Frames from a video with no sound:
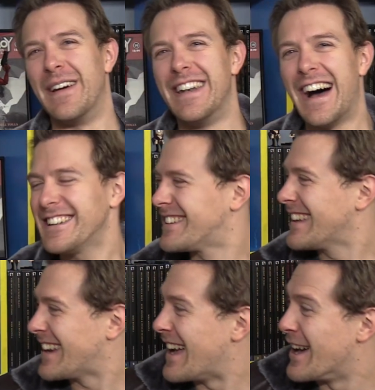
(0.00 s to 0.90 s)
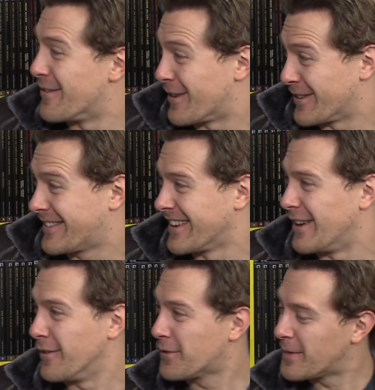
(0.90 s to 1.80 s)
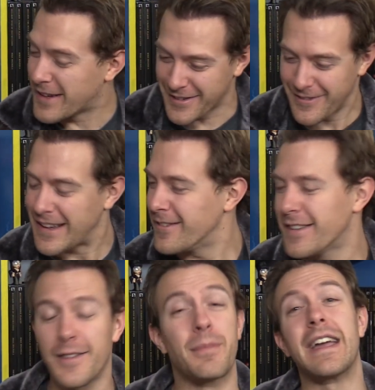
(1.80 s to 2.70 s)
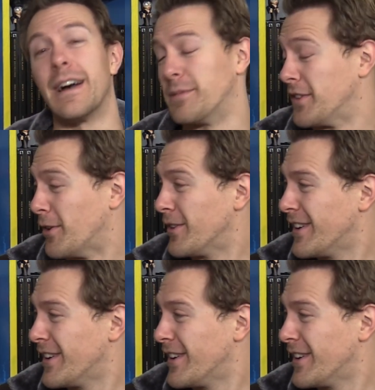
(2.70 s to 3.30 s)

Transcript: But not to get ahead of ourselves well, because we yeah. it's a big episode.